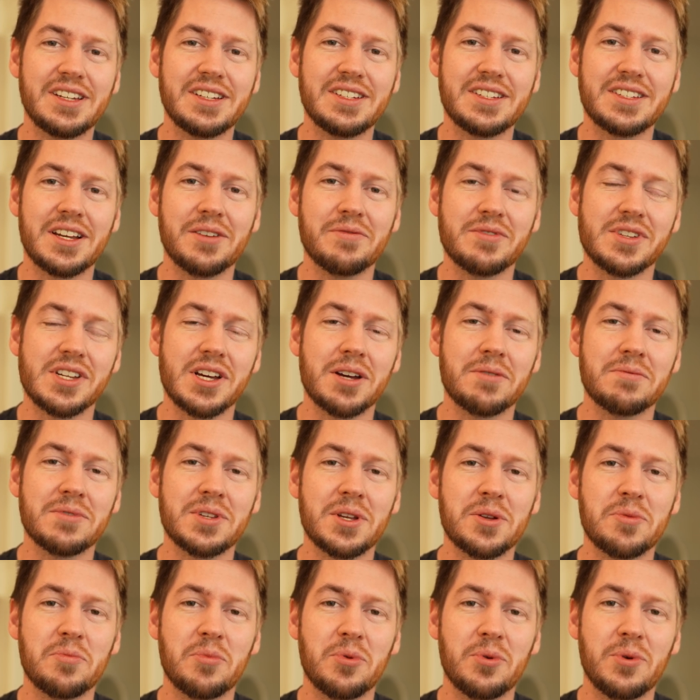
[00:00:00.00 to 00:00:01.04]
Sometimes
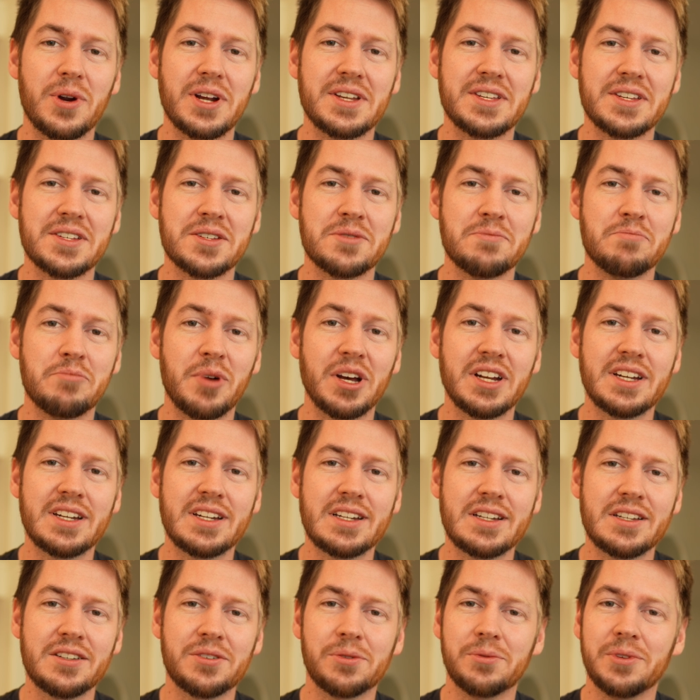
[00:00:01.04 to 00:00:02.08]
it presses
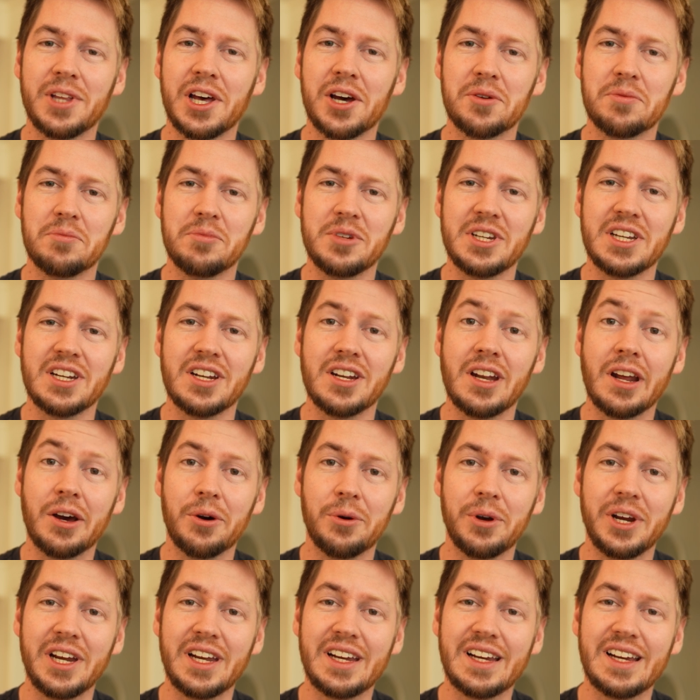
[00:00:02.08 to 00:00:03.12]
buttons without me
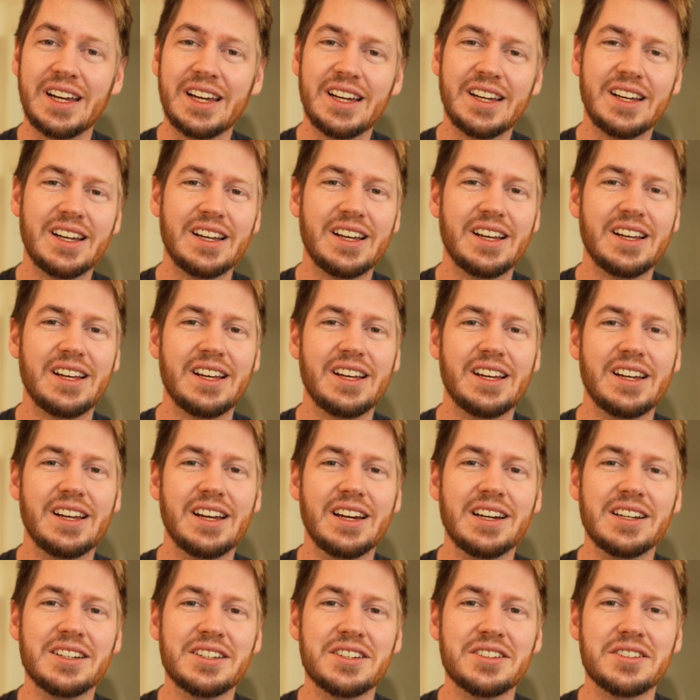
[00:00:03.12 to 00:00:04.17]
knowing
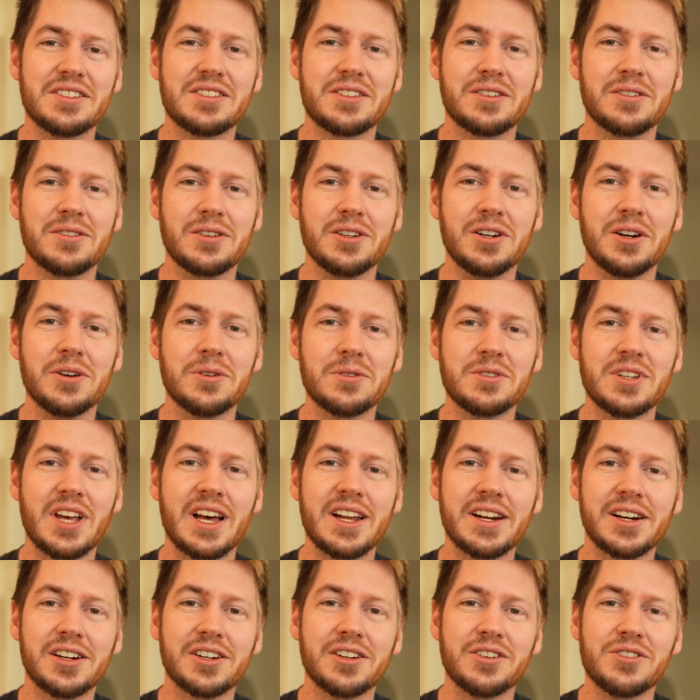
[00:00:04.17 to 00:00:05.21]
and just goes out
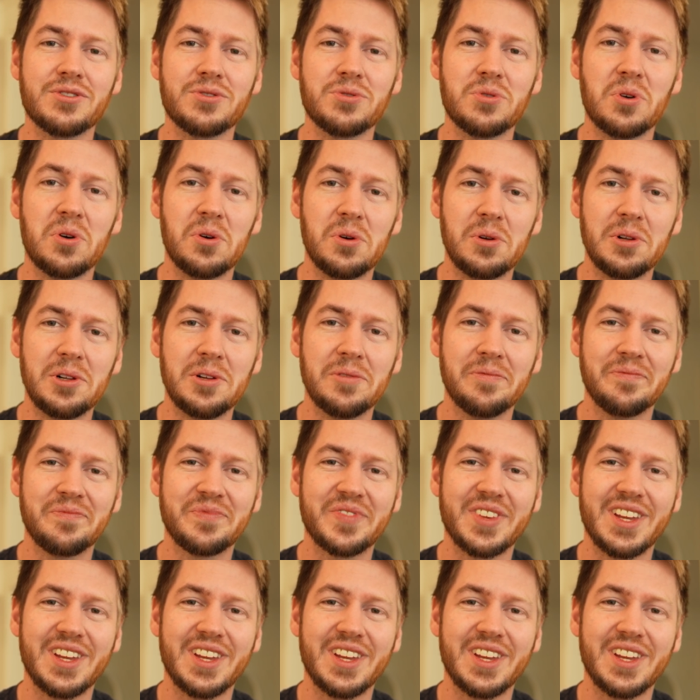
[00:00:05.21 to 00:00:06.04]
of control.